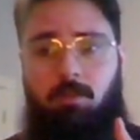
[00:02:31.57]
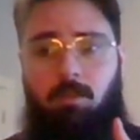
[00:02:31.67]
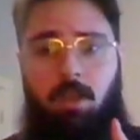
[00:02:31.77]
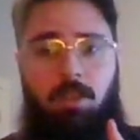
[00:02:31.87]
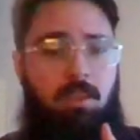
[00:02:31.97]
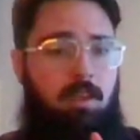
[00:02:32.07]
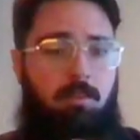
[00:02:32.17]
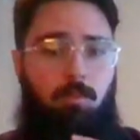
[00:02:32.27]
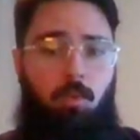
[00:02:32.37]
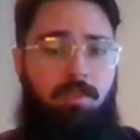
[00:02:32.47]

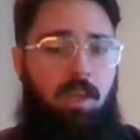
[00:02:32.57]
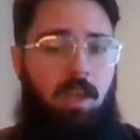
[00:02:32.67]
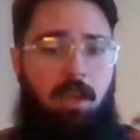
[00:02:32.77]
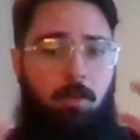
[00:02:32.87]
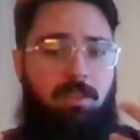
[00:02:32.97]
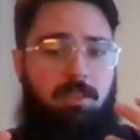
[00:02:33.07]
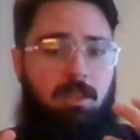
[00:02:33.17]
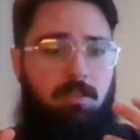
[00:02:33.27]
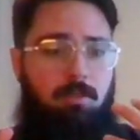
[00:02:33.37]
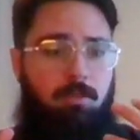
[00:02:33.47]
then one thing I always
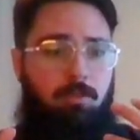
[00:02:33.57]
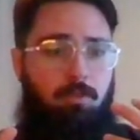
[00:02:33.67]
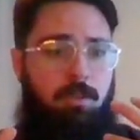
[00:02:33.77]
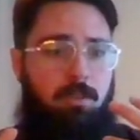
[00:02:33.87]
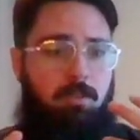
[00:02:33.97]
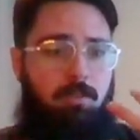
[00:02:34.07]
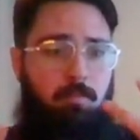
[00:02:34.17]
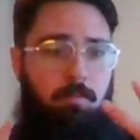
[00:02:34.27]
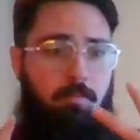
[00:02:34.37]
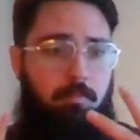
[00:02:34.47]
like to do is
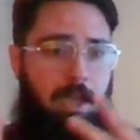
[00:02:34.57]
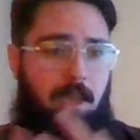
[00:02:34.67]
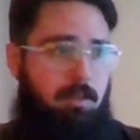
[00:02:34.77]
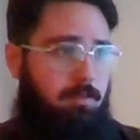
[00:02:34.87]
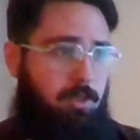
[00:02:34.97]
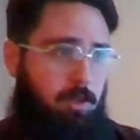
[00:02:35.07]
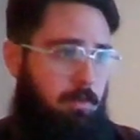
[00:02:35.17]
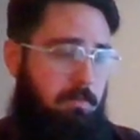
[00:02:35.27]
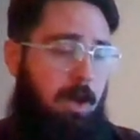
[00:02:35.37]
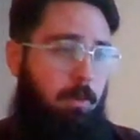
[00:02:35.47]
ban
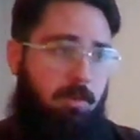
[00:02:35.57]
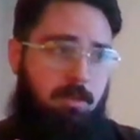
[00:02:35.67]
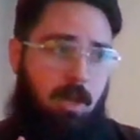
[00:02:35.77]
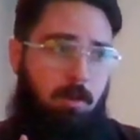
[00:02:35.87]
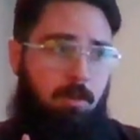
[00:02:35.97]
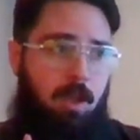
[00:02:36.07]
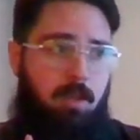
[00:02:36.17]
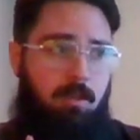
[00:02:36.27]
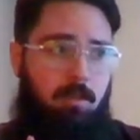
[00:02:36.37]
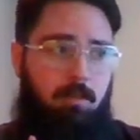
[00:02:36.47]
certain powers
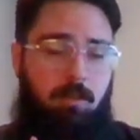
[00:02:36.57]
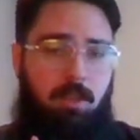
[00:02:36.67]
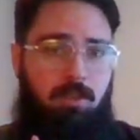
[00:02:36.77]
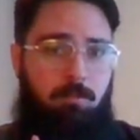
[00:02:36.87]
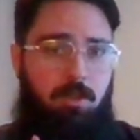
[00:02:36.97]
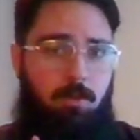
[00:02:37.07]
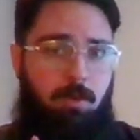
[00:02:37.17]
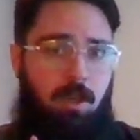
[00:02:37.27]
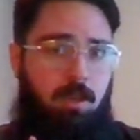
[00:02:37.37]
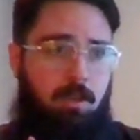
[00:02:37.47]
outright and let them know,
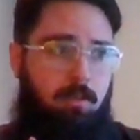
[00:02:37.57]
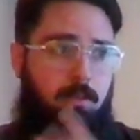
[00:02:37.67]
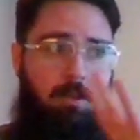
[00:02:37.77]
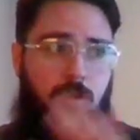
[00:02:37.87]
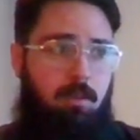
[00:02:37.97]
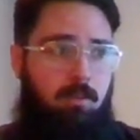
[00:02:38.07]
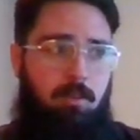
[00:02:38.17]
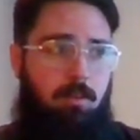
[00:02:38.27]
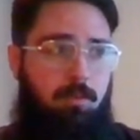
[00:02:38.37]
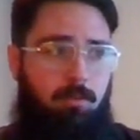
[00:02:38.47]
hey,
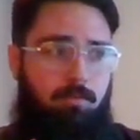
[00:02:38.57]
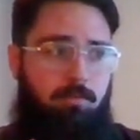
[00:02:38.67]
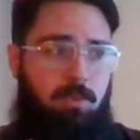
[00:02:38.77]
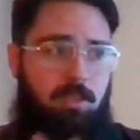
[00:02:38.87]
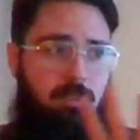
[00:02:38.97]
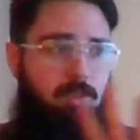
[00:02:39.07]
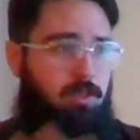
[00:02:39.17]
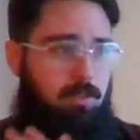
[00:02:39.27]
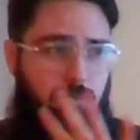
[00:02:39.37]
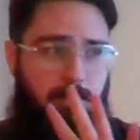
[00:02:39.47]
this has
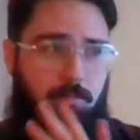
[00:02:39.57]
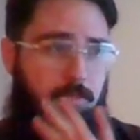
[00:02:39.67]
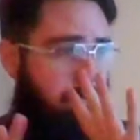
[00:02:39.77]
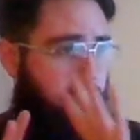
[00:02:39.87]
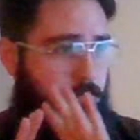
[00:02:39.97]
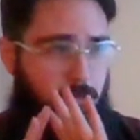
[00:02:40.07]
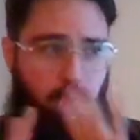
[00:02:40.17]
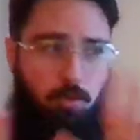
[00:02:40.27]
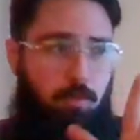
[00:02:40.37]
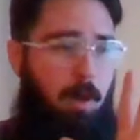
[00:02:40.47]
just been
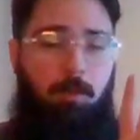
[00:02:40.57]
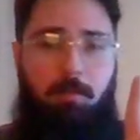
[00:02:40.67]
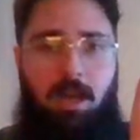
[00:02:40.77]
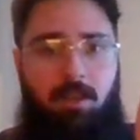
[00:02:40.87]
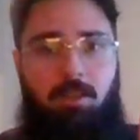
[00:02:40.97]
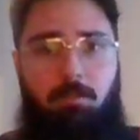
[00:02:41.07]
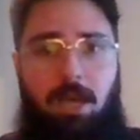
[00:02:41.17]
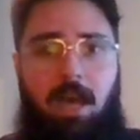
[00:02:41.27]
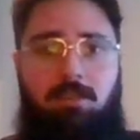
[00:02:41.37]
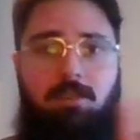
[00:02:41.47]
too problematic in the
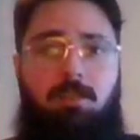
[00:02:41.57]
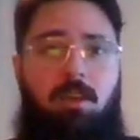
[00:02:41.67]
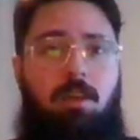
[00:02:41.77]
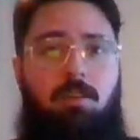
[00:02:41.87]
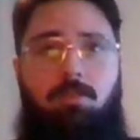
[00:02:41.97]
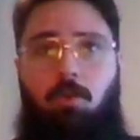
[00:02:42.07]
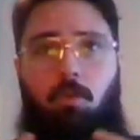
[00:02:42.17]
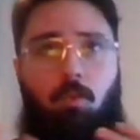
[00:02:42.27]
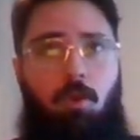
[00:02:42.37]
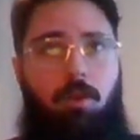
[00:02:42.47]
past.
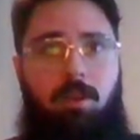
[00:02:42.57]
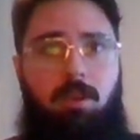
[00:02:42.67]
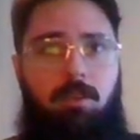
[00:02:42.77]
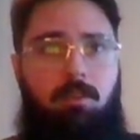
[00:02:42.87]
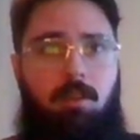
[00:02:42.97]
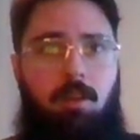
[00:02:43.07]
Don't worry